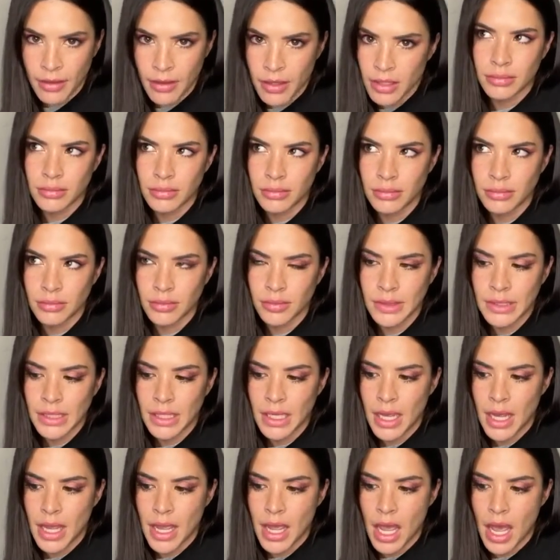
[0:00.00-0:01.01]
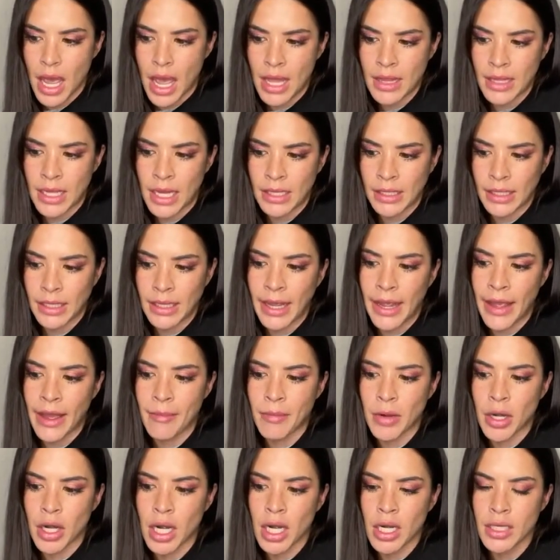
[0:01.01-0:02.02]
Yeah and then
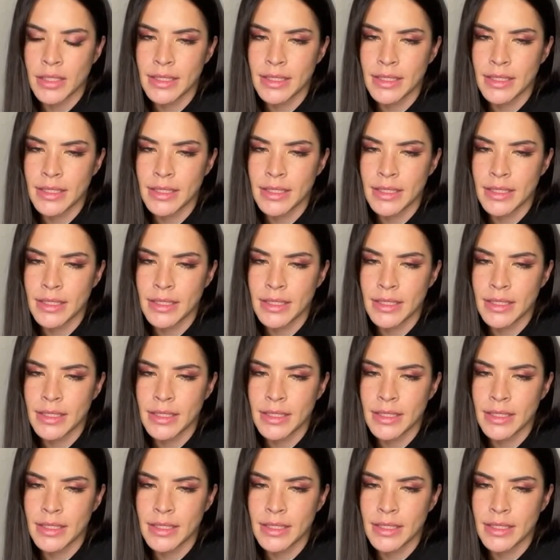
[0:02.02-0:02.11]
camera,